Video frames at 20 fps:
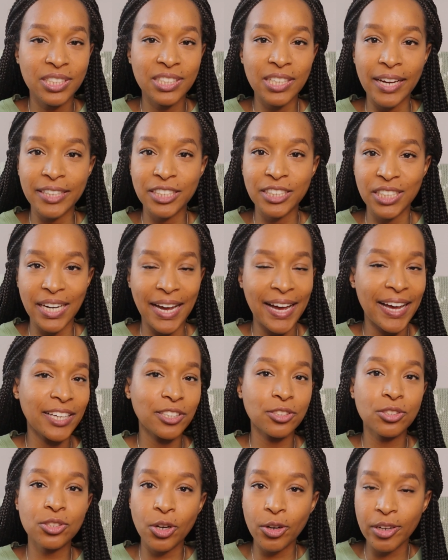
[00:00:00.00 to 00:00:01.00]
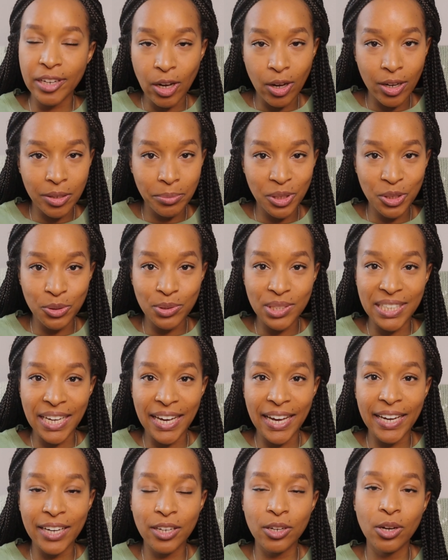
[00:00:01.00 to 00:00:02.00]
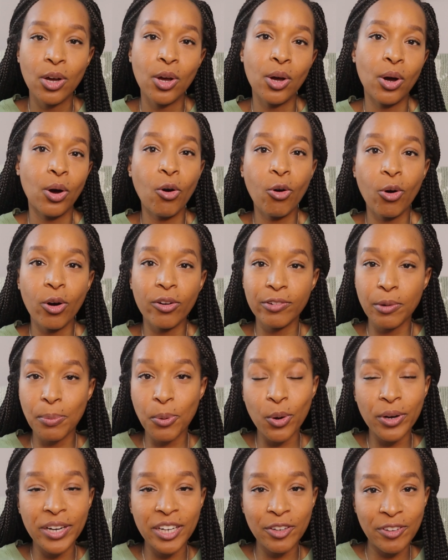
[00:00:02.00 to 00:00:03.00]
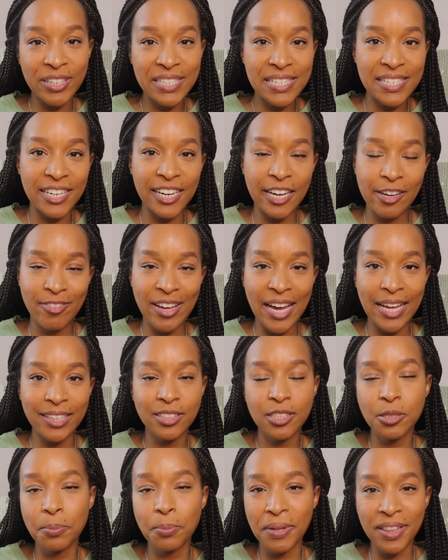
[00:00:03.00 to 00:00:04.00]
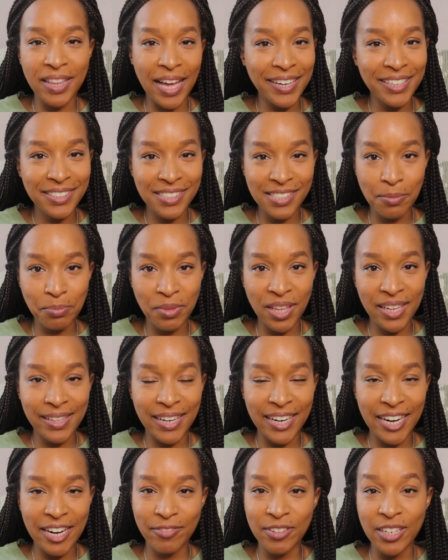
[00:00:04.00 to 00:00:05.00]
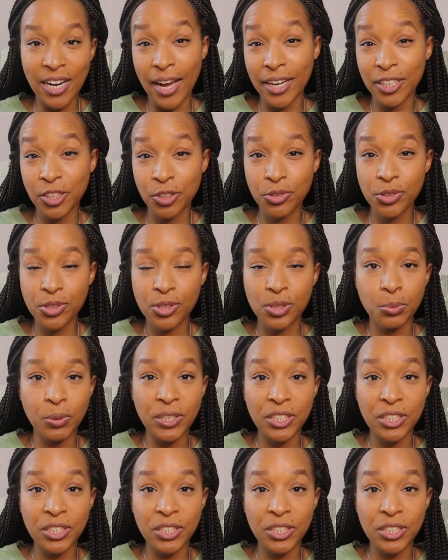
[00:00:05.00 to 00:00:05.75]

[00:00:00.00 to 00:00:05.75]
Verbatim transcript: such as turning on music or reporting recent events, but that is something that I have not used.